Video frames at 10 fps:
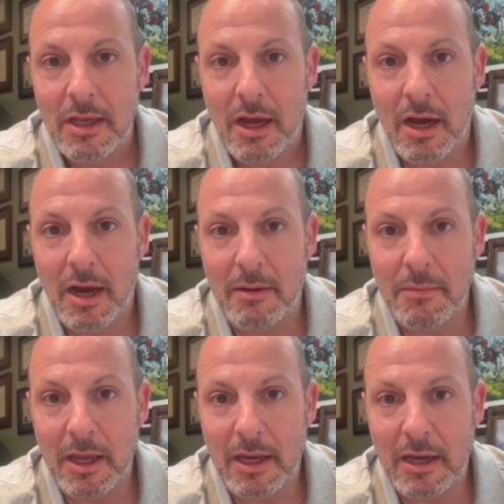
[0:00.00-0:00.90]

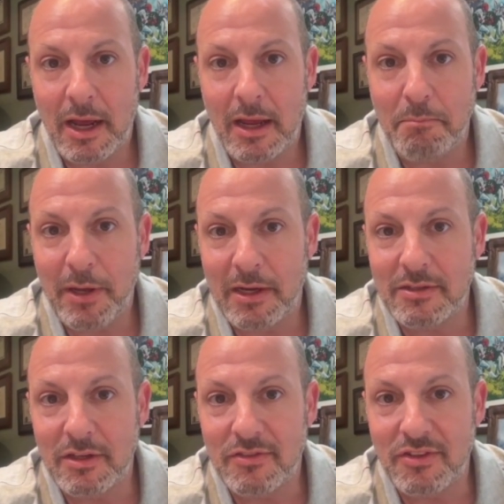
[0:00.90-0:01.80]
And I
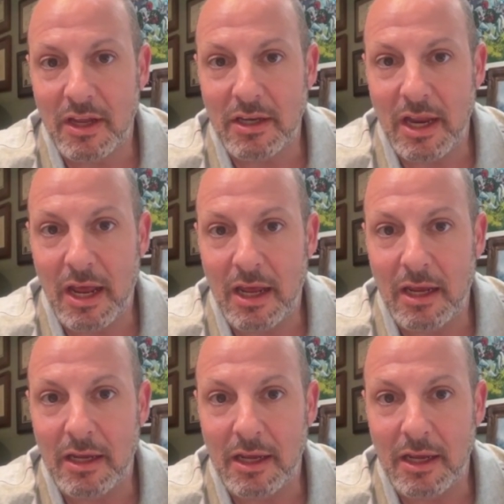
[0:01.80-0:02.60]
picked a Sunday